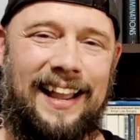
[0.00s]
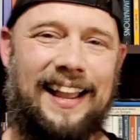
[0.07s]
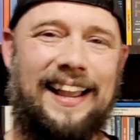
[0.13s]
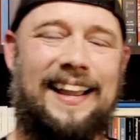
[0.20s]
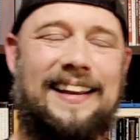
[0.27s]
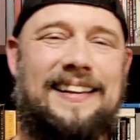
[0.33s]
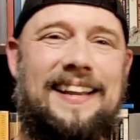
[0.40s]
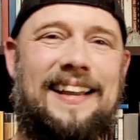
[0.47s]

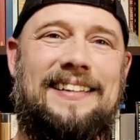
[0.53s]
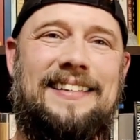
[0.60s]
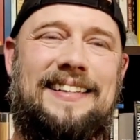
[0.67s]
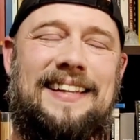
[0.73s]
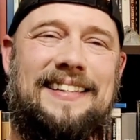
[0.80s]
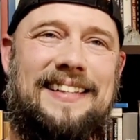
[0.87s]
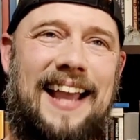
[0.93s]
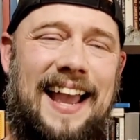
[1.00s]
And
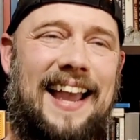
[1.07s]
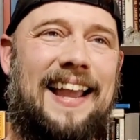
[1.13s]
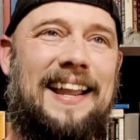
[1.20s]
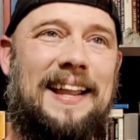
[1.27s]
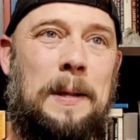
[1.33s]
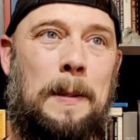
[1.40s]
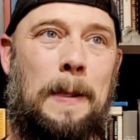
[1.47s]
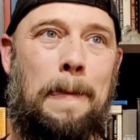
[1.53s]

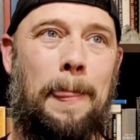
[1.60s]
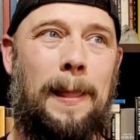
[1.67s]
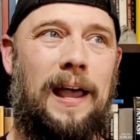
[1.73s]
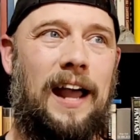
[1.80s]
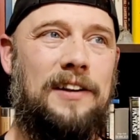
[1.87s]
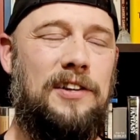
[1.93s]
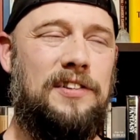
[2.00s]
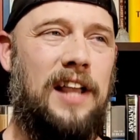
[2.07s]
today,
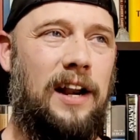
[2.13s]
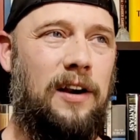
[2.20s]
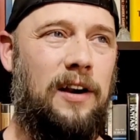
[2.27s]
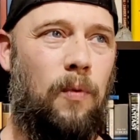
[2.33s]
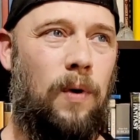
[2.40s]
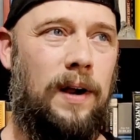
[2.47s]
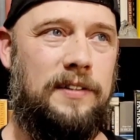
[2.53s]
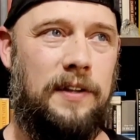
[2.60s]
I just kind
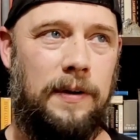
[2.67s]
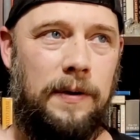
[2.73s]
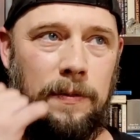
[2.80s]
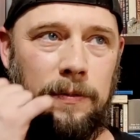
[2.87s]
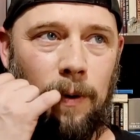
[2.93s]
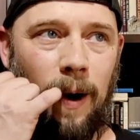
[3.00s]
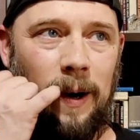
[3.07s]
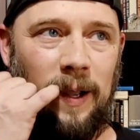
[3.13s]
of want
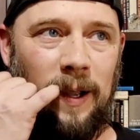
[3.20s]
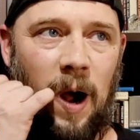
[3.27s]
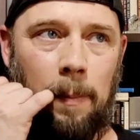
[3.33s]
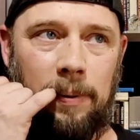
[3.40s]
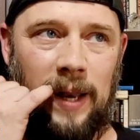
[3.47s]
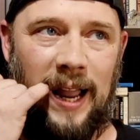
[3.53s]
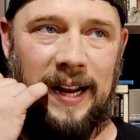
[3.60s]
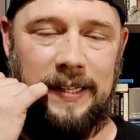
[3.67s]
to throw out a
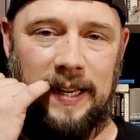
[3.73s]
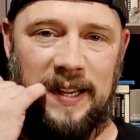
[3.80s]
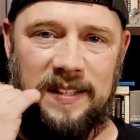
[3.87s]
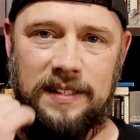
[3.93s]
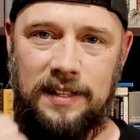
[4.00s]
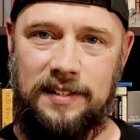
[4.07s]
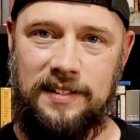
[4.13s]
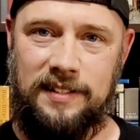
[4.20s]
couple
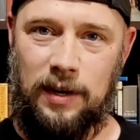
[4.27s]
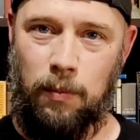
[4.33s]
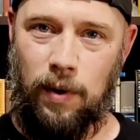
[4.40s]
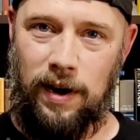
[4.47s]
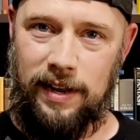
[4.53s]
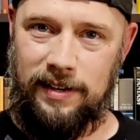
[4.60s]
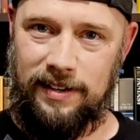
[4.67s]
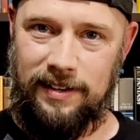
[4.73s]
ideas and see
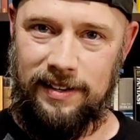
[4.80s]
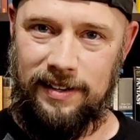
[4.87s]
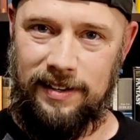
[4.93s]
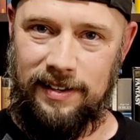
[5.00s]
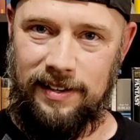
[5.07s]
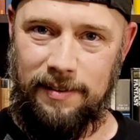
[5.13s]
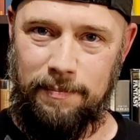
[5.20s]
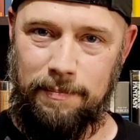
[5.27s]
what
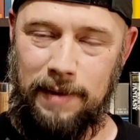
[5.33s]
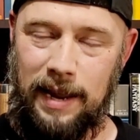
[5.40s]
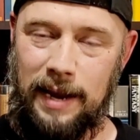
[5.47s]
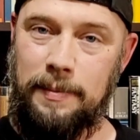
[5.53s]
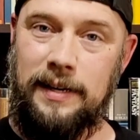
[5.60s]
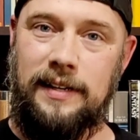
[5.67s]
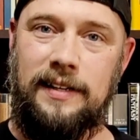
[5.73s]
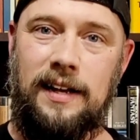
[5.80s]

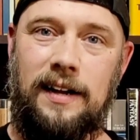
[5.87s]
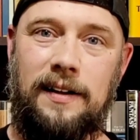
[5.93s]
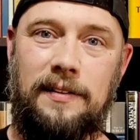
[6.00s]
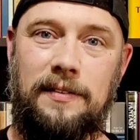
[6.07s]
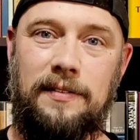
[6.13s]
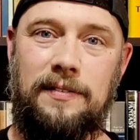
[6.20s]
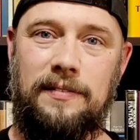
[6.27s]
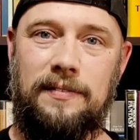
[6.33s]
maybe
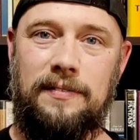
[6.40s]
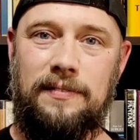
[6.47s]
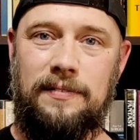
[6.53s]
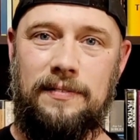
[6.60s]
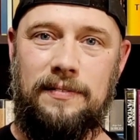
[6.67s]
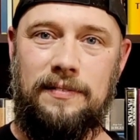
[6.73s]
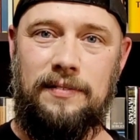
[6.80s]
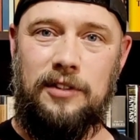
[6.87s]

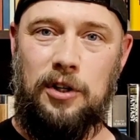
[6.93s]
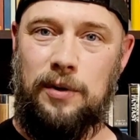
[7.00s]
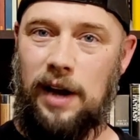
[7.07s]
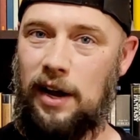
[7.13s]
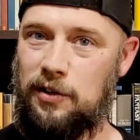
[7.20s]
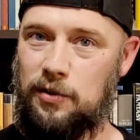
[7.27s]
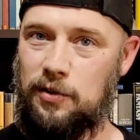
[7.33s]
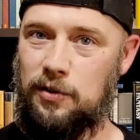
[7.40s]
you
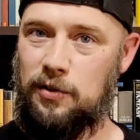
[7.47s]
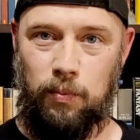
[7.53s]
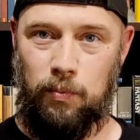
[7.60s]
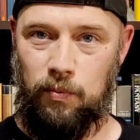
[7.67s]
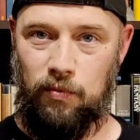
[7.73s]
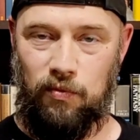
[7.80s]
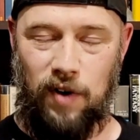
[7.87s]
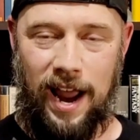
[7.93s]
guys would
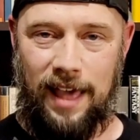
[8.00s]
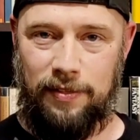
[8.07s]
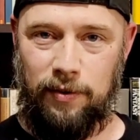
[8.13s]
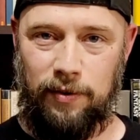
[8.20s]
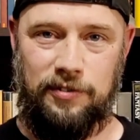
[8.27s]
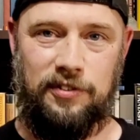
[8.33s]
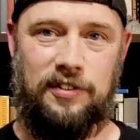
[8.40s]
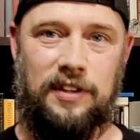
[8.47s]

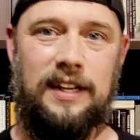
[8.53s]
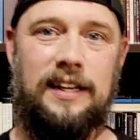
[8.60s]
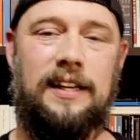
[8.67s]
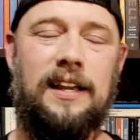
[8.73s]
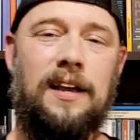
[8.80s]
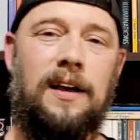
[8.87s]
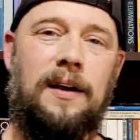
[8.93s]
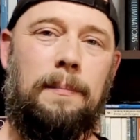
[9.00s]
rather
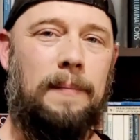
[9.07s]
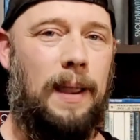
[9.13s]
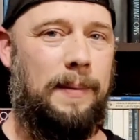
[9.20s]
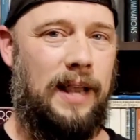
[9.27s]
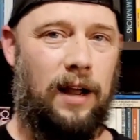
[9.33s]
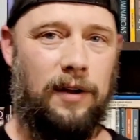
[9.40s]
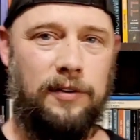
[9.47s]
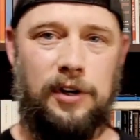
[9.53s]
see.
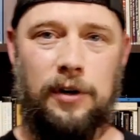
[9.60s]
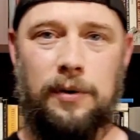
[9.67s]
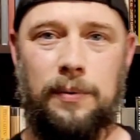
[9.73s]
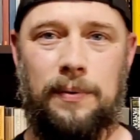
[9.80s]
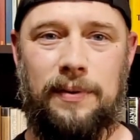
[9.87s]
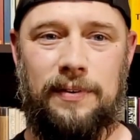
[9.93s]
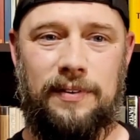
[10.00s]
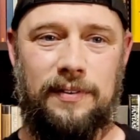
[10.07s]
Maybe I'll
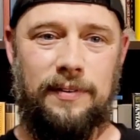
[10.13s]
do,